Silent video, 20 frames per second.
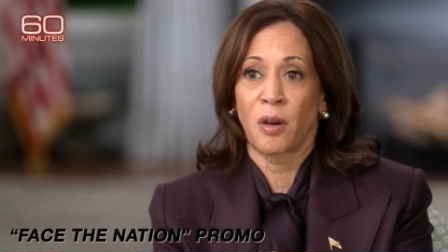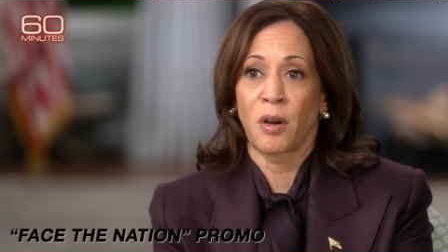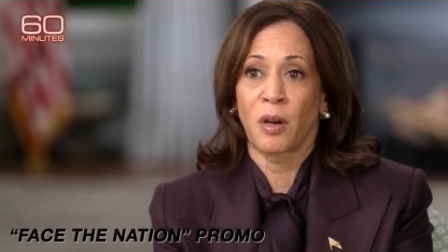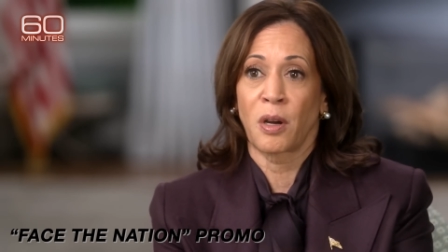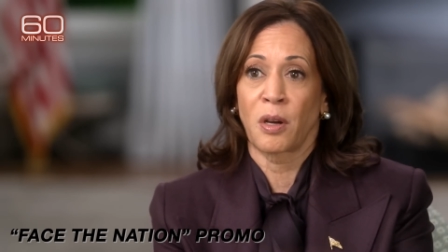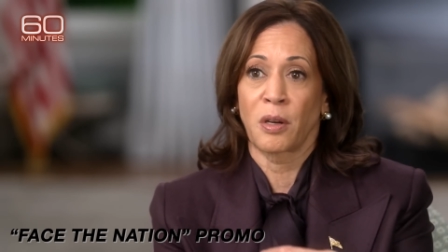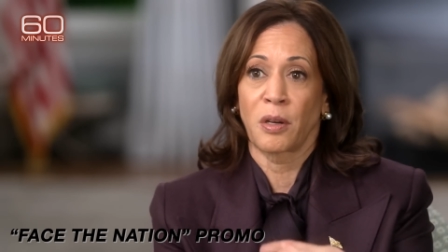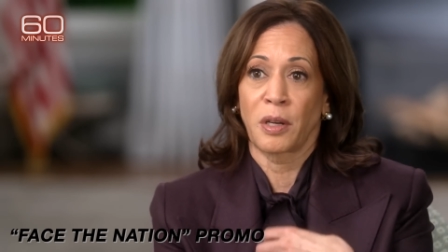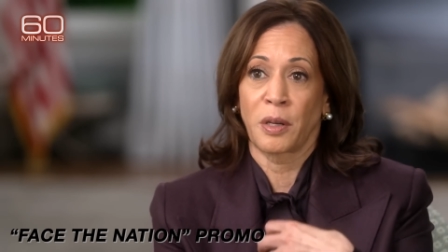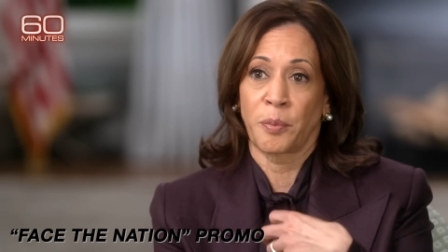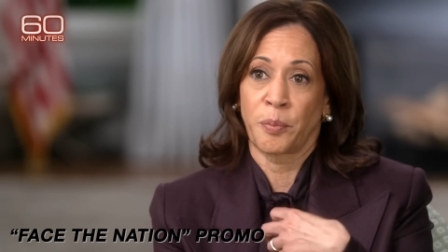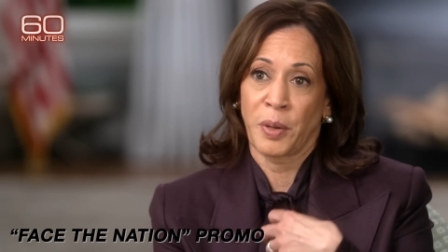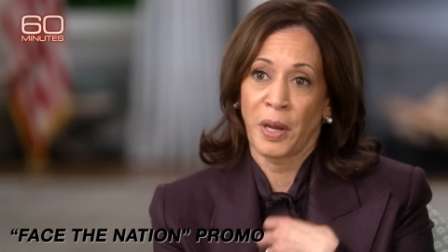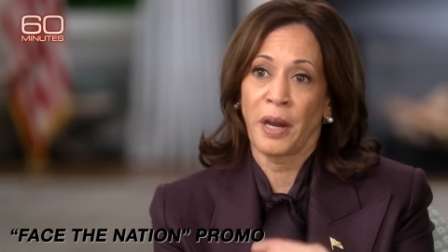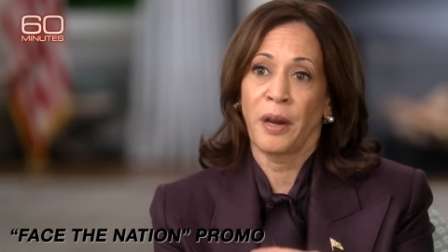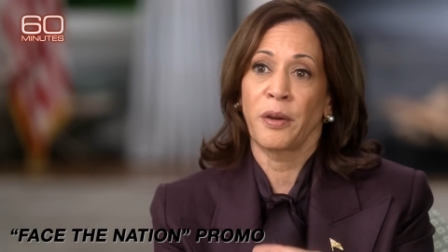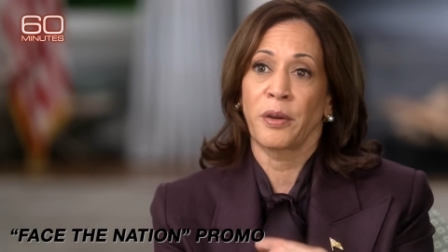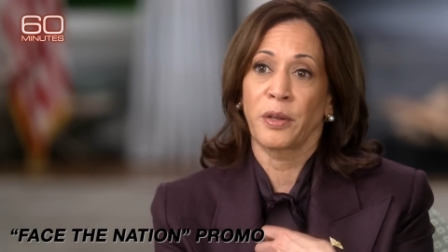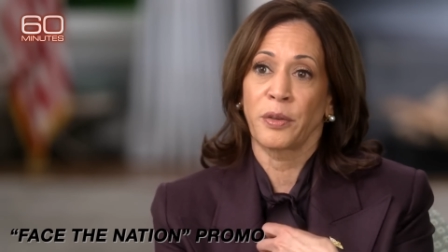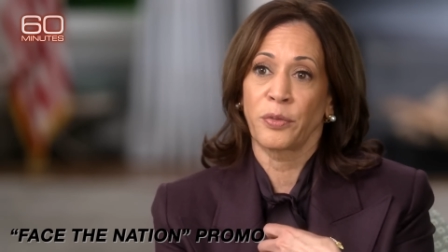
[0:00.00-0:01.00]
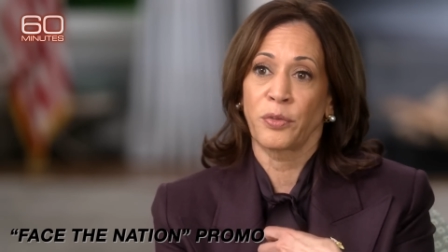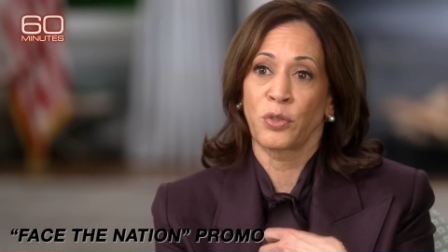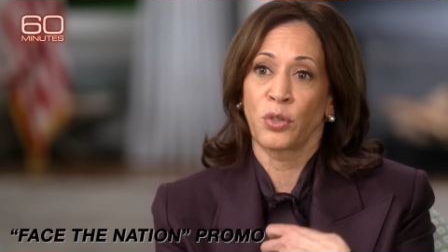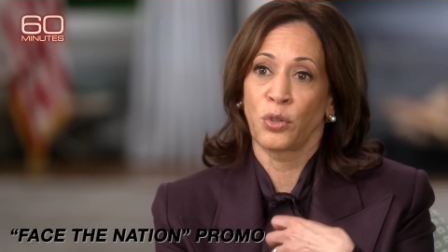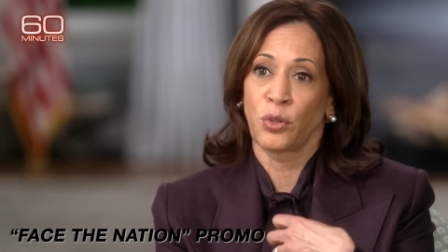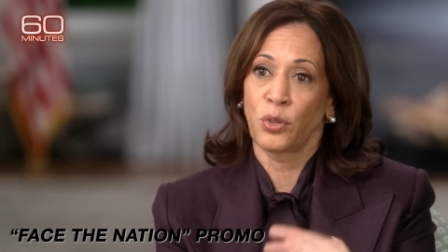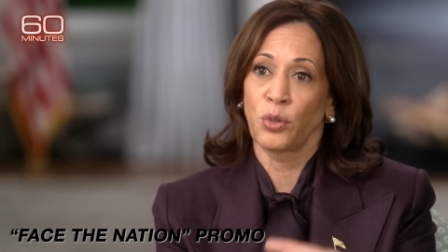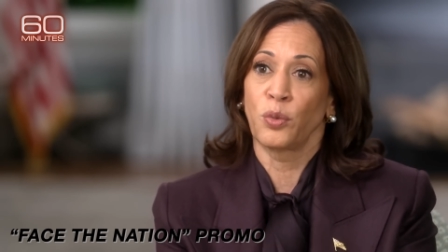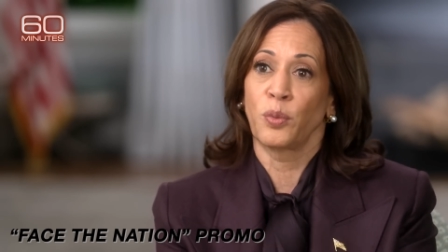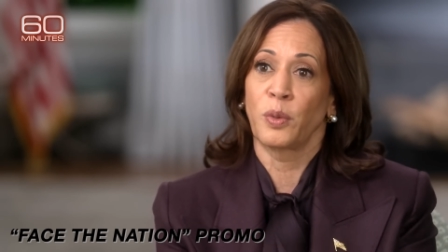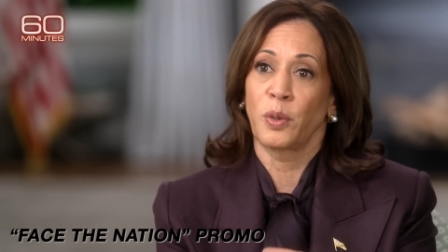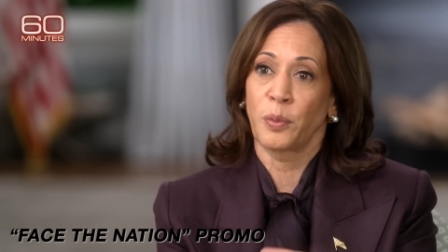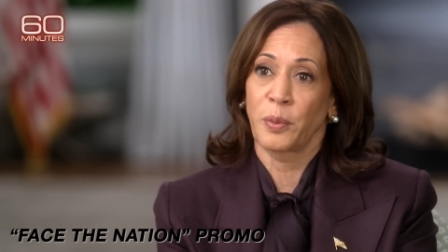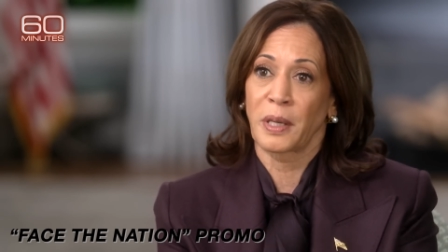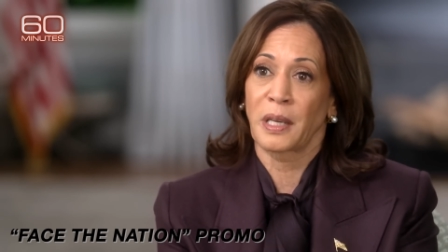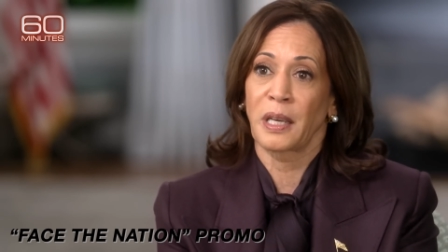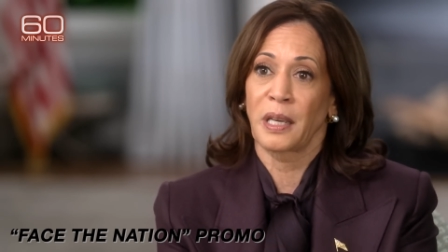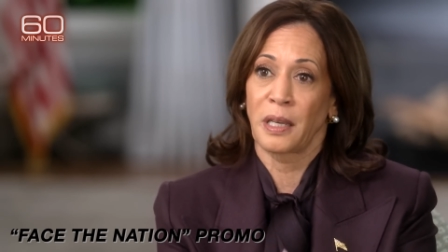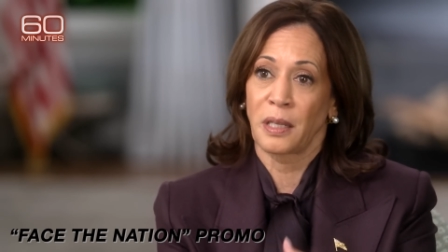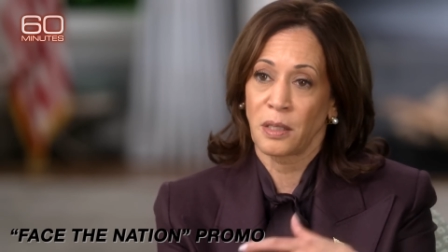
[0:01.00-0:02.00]
our imperative to do what
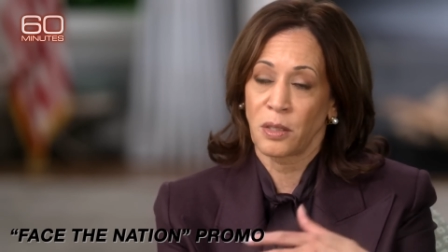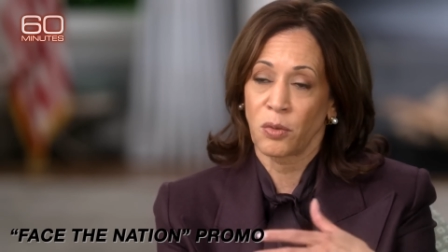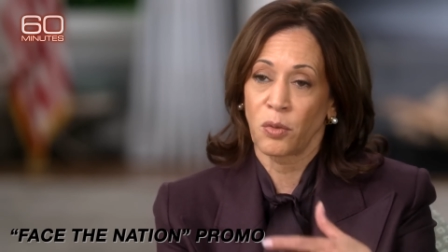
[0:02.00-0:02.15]
we can